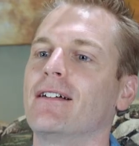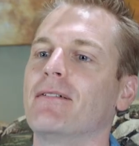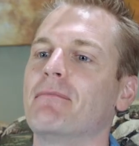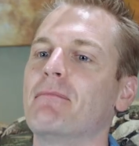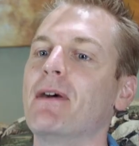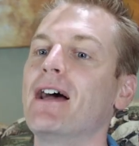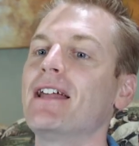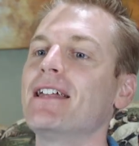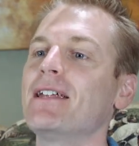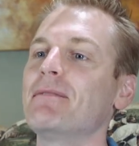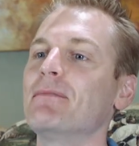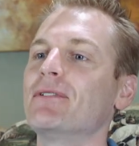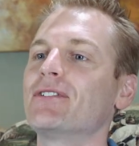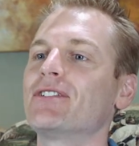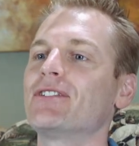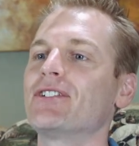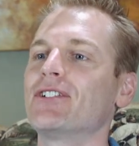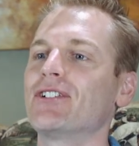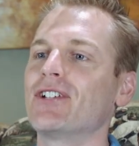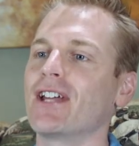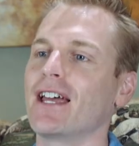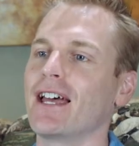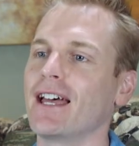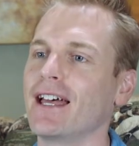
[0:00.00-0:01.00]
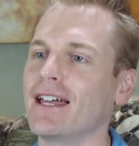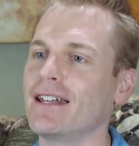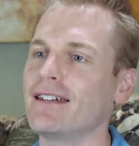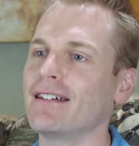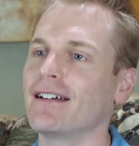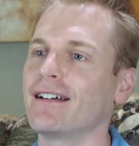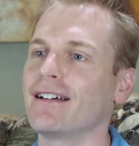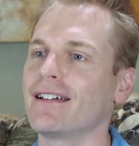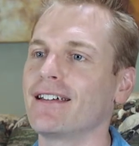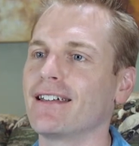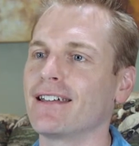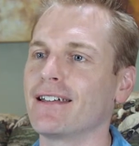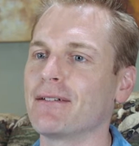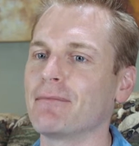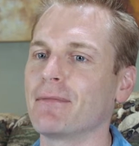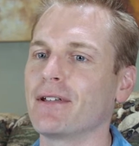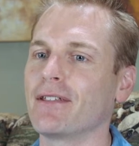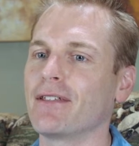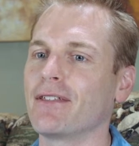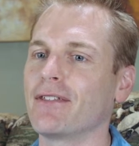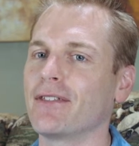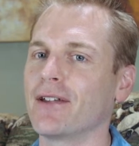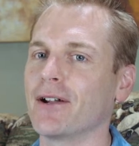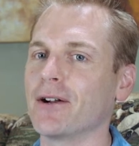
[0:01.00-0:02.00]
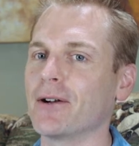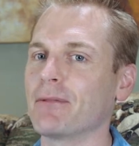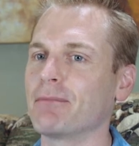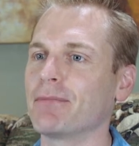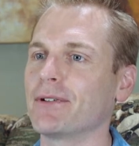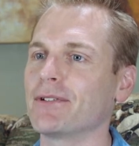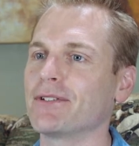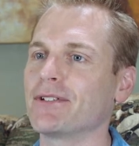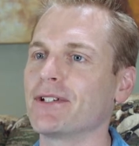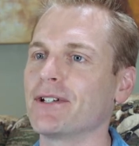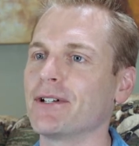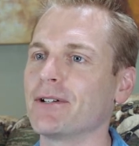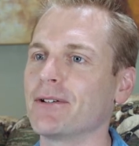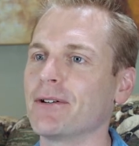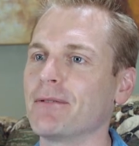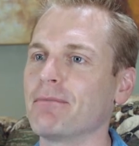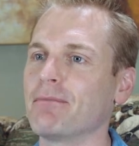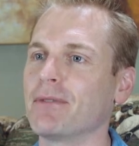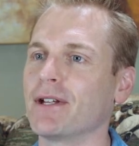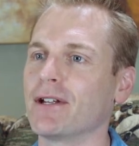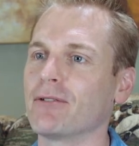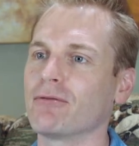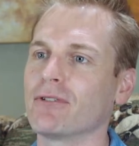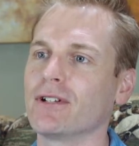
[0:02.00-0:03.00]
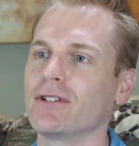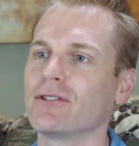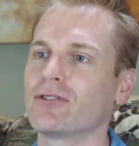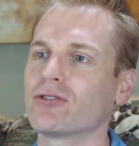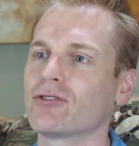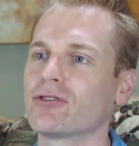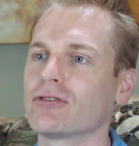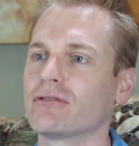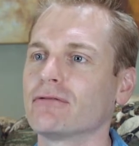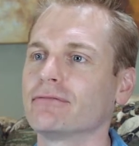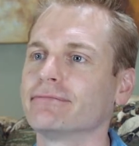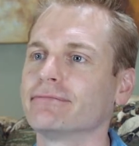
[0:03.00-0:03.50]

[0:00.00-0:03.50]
My name is Chad. I am a therapist here at Bayridge.